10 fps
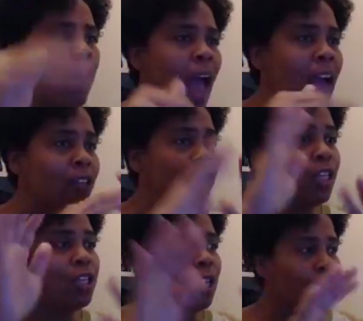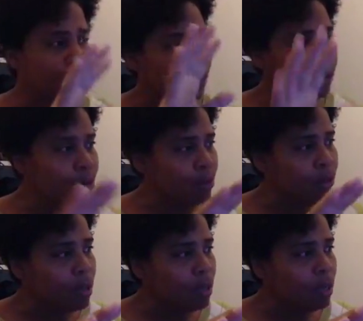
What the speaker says: will actually show you